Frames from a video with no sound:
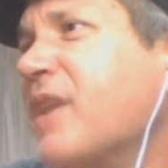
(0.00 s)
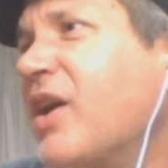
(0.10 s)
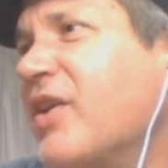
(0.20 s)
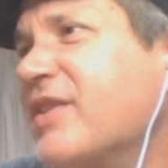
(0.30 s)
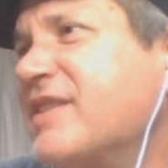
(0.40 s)

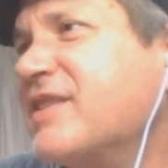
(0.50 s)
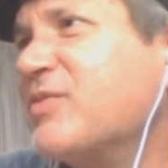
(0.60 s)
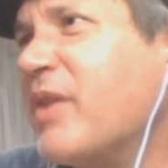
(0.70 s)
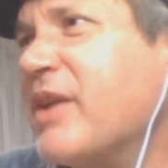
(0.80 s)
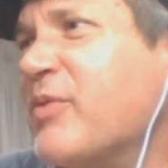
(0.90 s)
Oh, this is
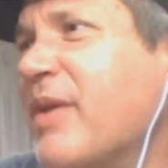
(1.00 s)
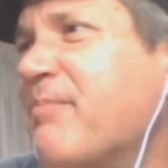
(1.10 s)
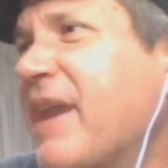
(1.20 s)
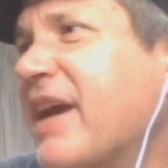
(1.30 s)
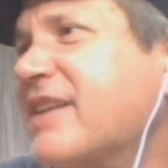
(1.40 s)
when he
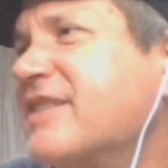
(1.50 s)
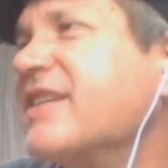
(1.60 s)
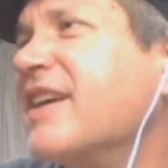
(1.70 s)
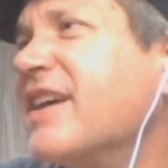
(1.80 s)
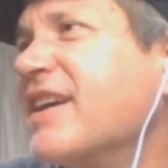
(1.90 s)
went back.
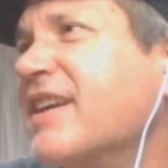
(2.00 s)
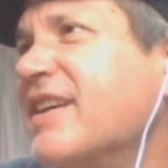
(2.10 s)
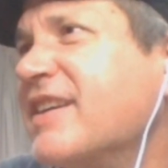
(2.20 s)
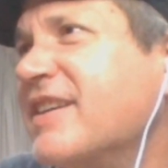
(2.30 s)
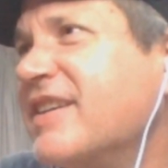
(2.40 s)
Yeah.
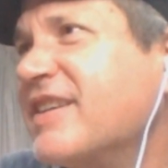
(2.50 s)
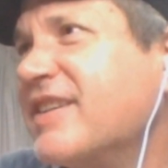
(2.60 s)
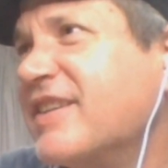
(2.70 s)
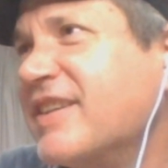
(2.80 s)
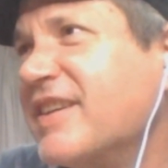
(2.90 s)

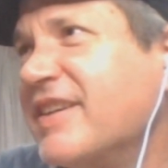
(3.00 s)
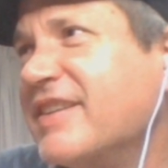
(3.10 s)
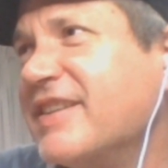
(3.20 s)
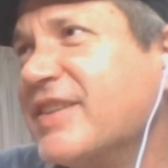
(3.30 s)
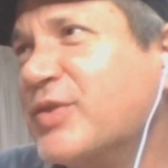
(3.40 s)

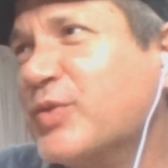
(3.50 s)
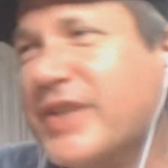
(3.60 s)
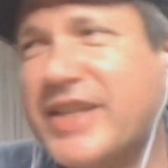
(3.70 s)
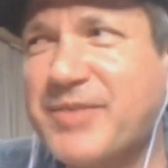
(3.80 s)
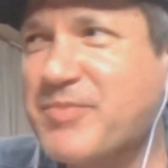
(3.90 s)
This
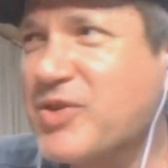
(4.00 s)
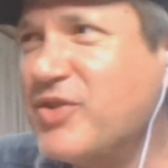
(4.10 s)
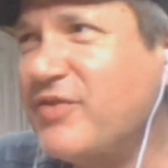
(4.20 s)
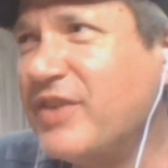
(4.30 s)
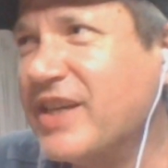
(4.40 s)
was in the
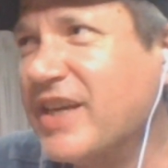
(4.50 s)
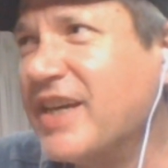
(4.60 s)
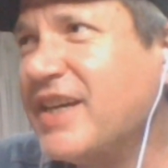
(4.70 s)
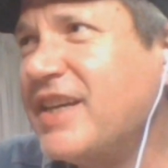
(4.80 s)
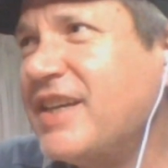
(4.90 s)
movie,
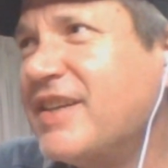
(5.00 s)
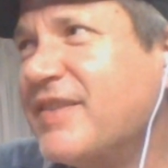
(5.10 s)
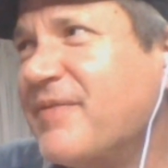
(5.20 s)
yeah?